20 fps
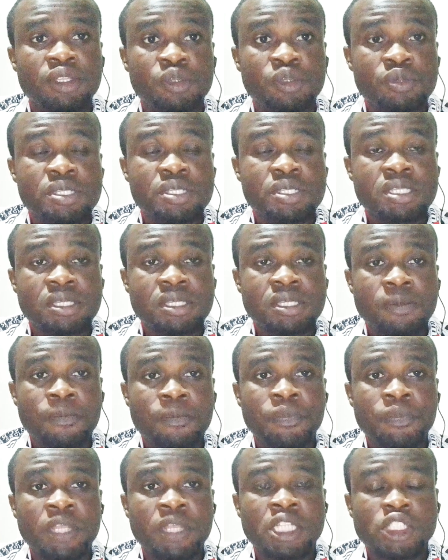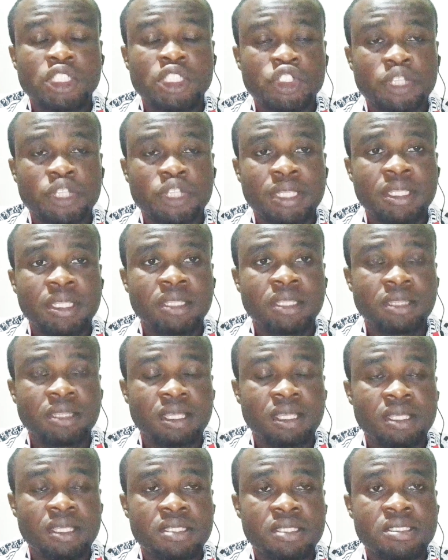There you will see
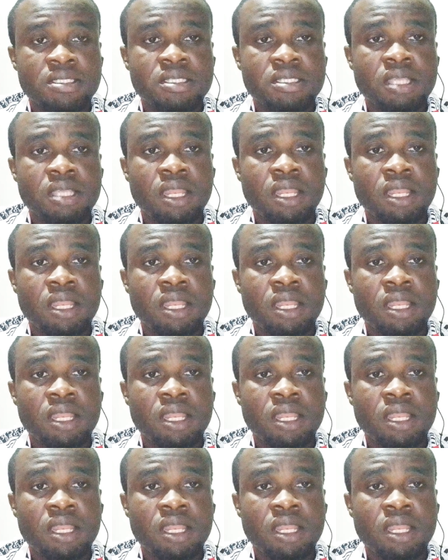trending